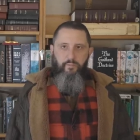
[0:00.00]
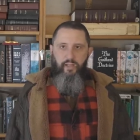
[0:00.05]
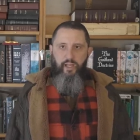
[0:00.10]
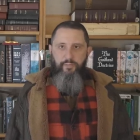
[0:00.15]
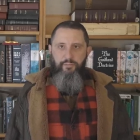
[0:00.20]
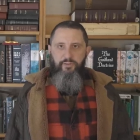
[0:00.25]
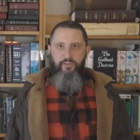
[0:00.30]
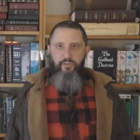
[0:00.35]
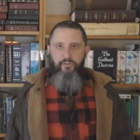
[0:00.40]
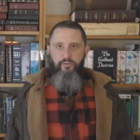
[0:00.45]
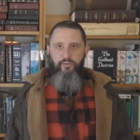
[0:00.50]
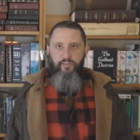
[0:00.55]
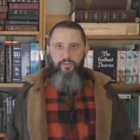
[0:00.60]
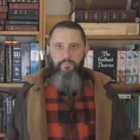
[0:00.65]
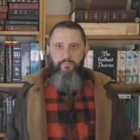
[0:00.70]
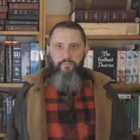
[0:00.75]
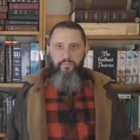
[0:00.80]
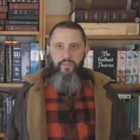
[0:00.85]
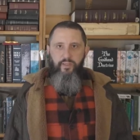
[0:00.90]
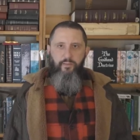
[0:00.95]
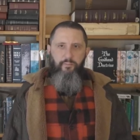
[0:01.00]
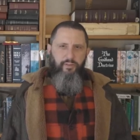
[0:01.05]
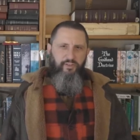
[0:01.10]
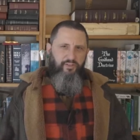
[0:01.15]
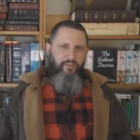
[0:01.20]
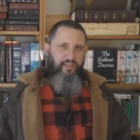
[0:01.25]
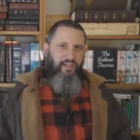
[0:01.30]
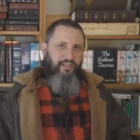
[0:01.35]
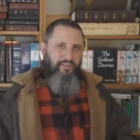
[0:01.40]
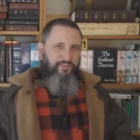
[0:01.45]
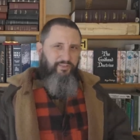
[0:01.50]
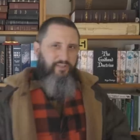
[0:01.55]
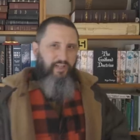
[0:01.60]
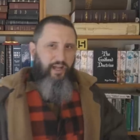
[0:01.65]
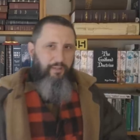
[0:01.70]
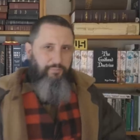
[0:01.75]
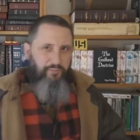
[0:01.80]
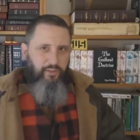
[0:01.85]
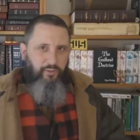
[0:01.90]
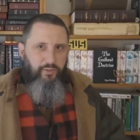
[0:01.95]
Absolutely. But you see, I
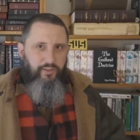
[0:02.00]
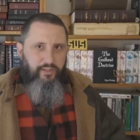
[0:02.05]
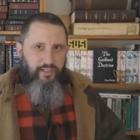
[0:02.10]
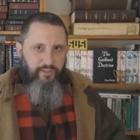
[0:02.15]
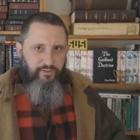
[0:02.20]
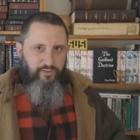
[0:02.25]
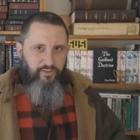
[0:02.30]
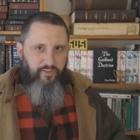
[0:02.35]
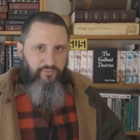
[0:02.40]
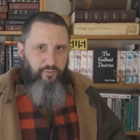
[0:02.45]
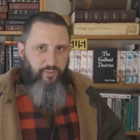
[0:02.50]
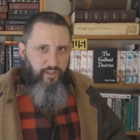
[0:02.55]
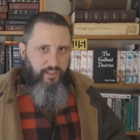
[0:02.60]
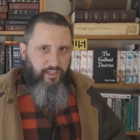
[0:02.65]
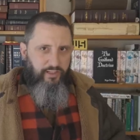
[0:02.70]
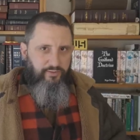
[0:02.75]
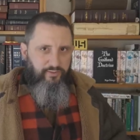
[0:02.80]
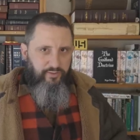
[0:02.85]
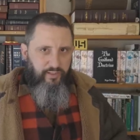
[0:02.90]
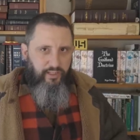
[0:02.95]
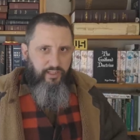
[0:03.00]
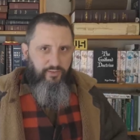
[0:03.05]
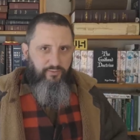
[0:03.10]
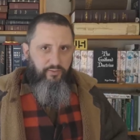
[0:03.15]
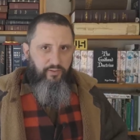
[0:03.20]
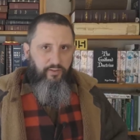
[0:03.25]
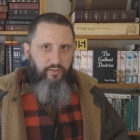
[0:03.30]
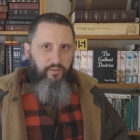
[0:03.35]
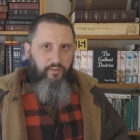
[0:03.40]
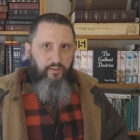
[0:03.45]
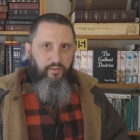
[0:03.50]
stopped doing that stuff when I got saved.